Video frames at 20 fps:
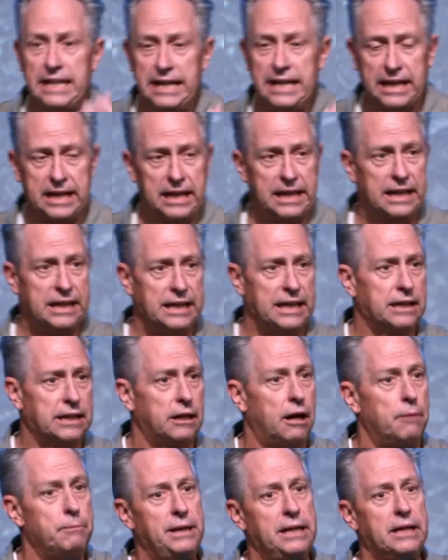It, it, it,
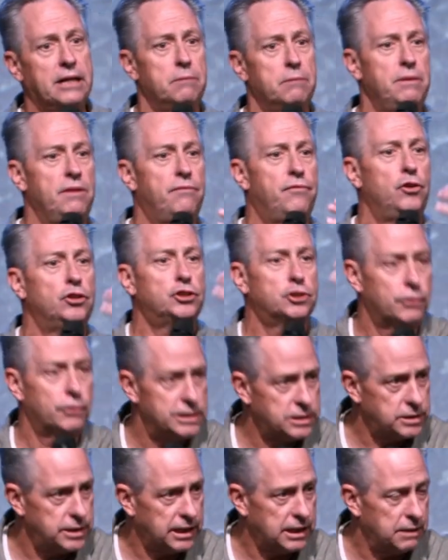I mean, it can be
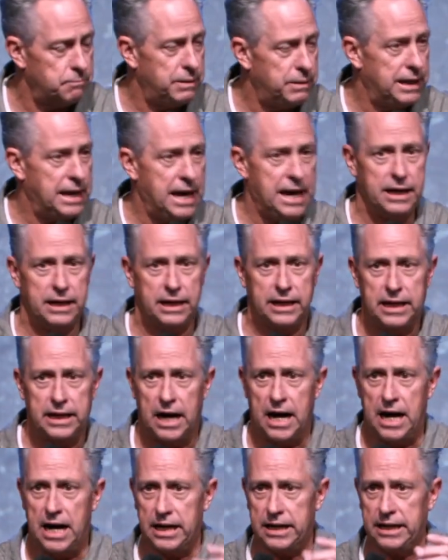futuristic. It can be, hey,
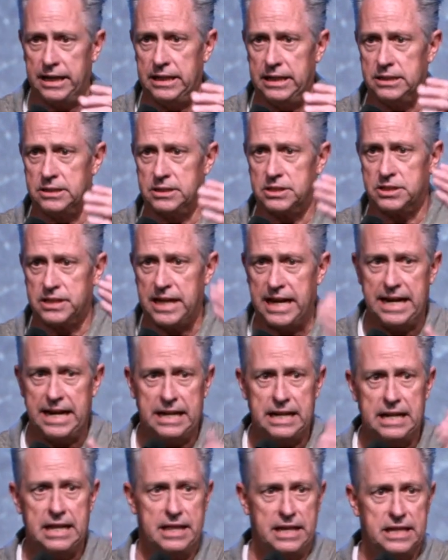God is
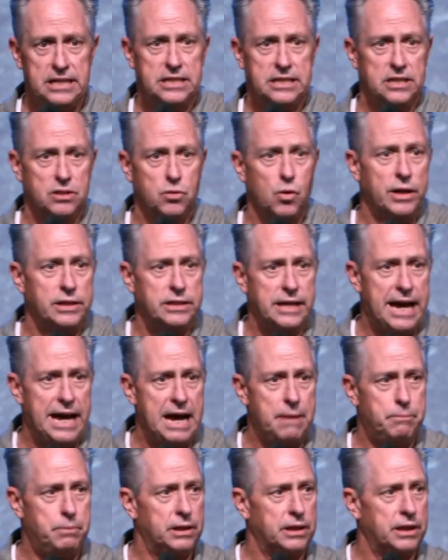saying this is going to
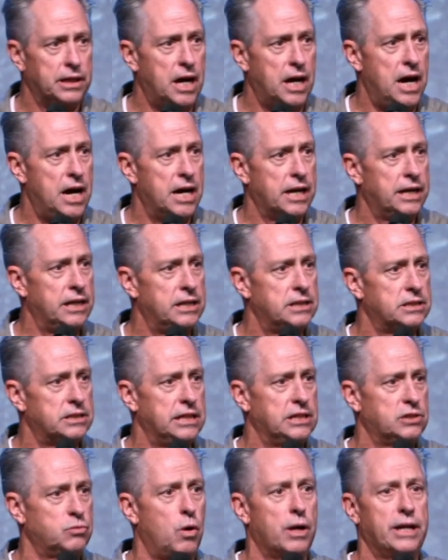happen. God is,
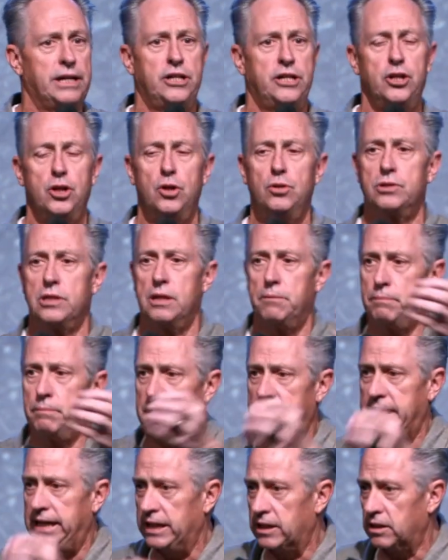is wanting to do something
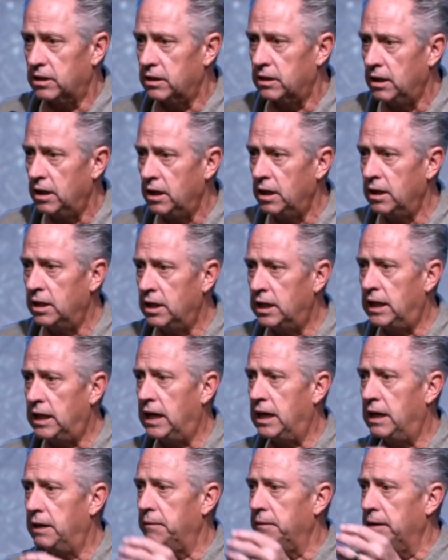here.
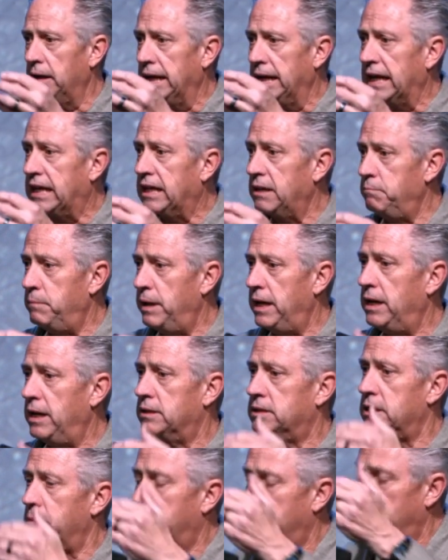Uh, it can be
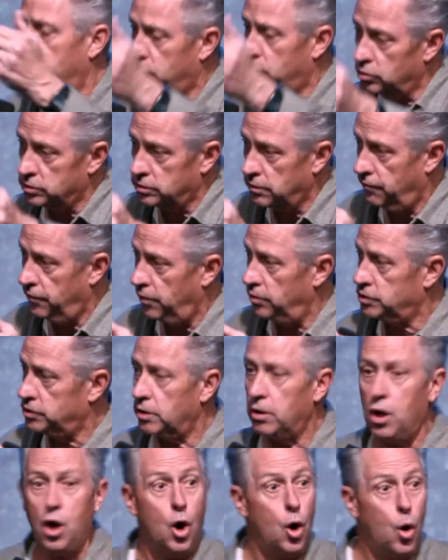something towards the future,
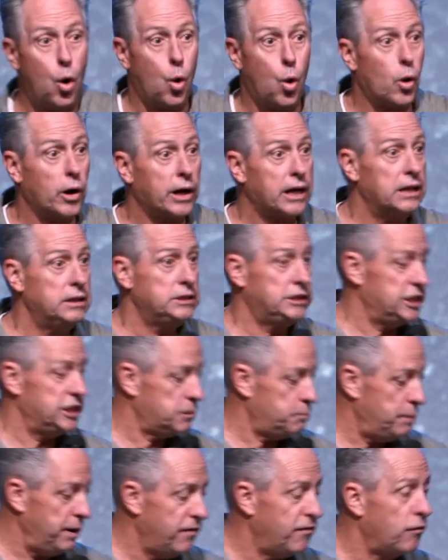or it can
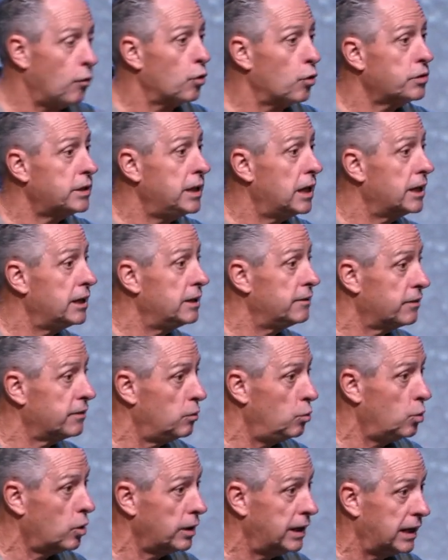just be forthtelling of the
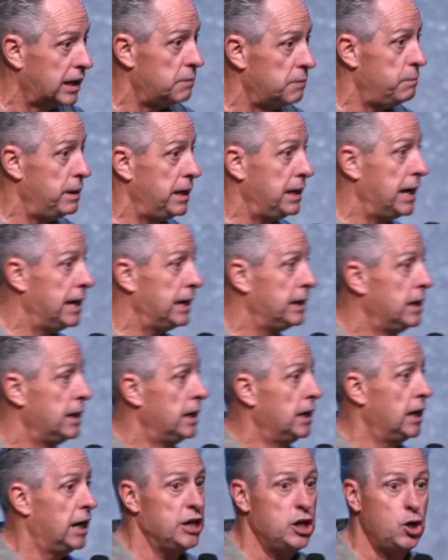word. It can be a
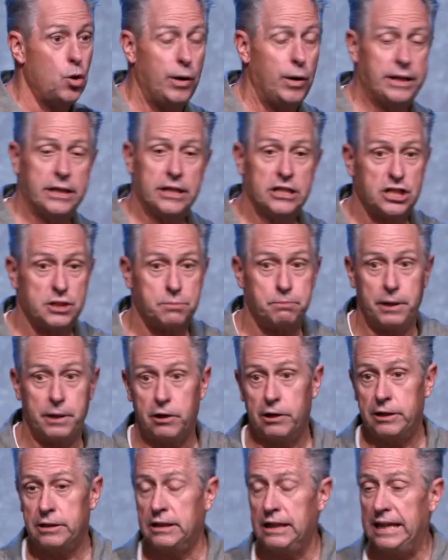anointed,
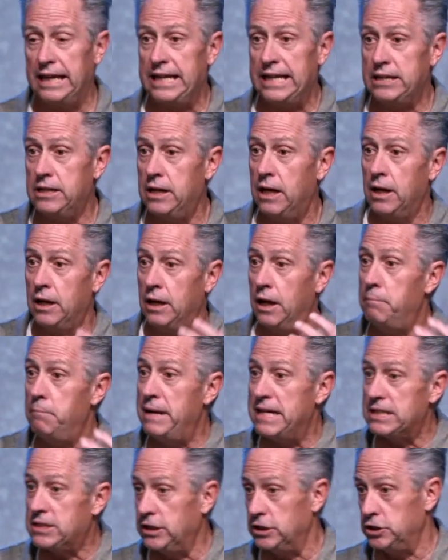spirit-led
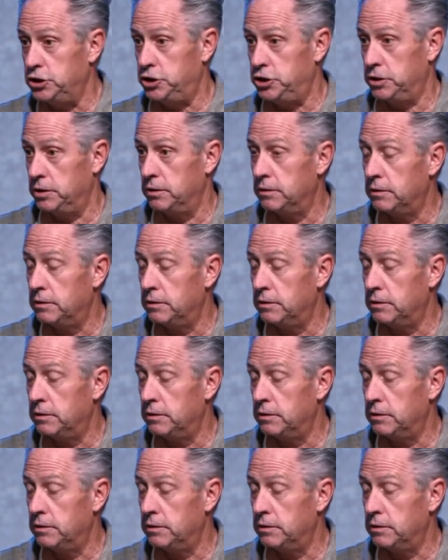message.